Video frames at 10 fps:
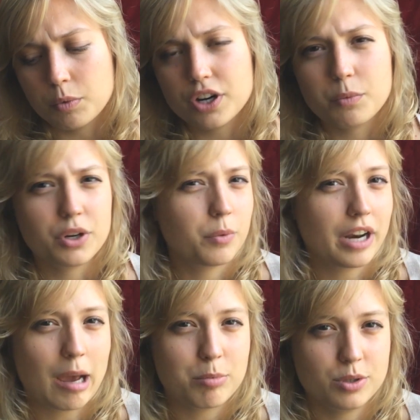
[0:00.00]

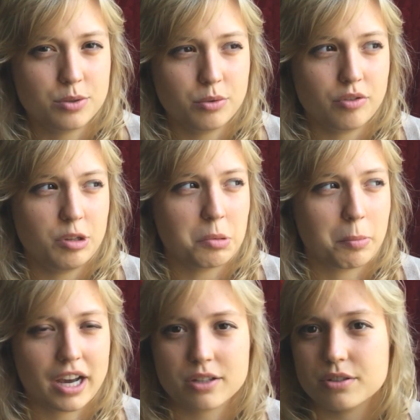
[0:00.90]
What happens to a female
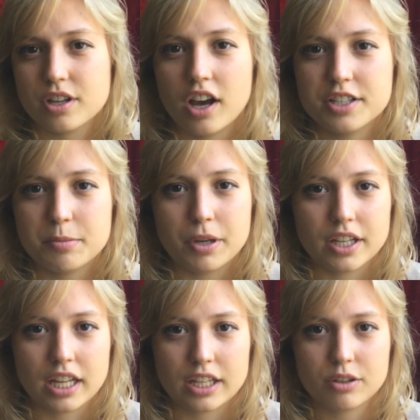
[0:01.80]
pastor's
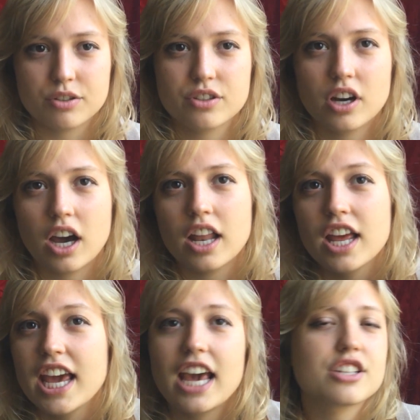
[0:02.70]
husband? Like, there's not.
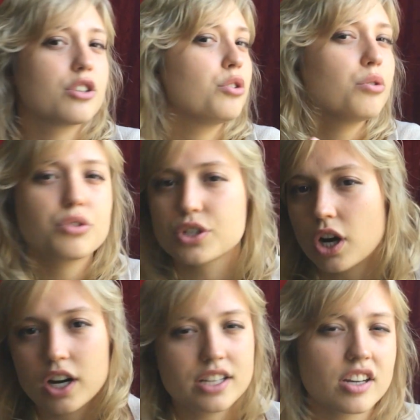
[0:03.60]
It's
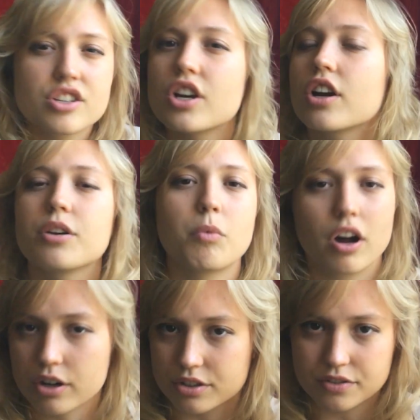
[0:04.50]
it's uncharted
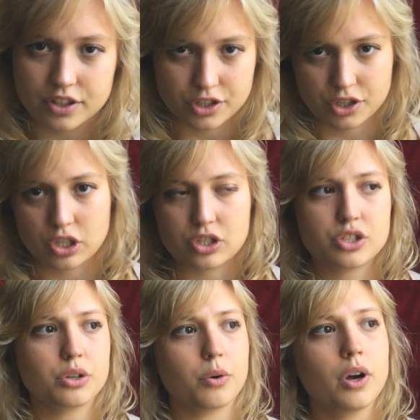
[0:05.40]
waters for the church.
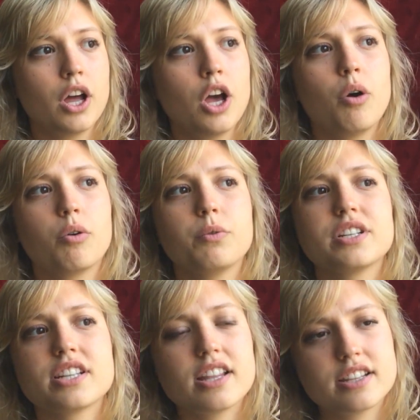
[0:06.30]
So when we
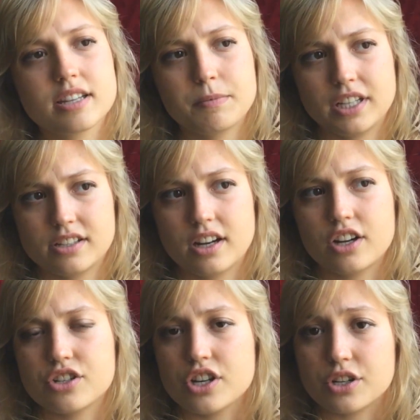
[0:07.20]
say that something's
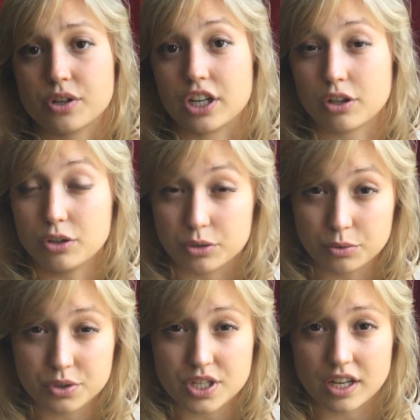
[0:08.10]
not gender
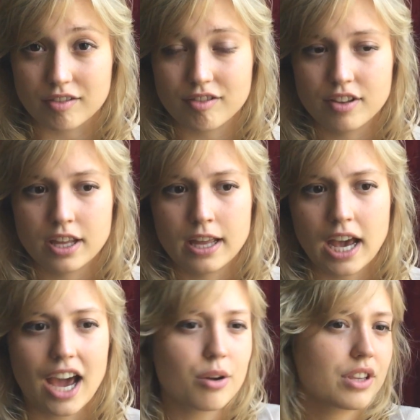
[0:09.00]
inclusive,
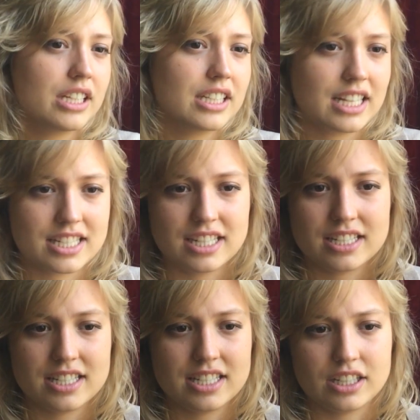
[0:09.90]
I don't think that that's
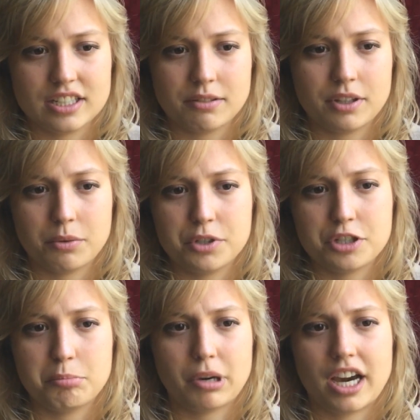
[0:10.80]
necessarily something we
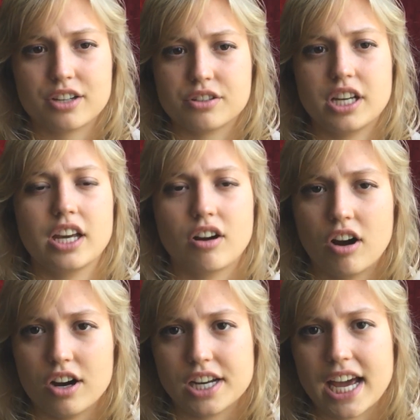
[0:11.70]
should bash or hit
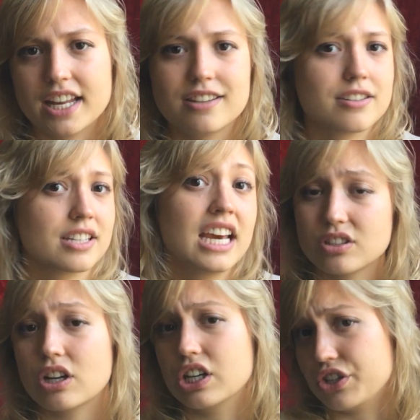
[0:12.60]
hard at. It's
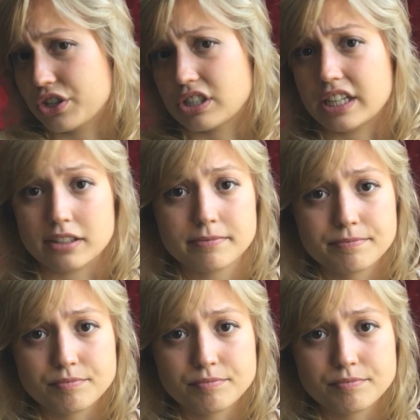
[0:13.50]
on a journey,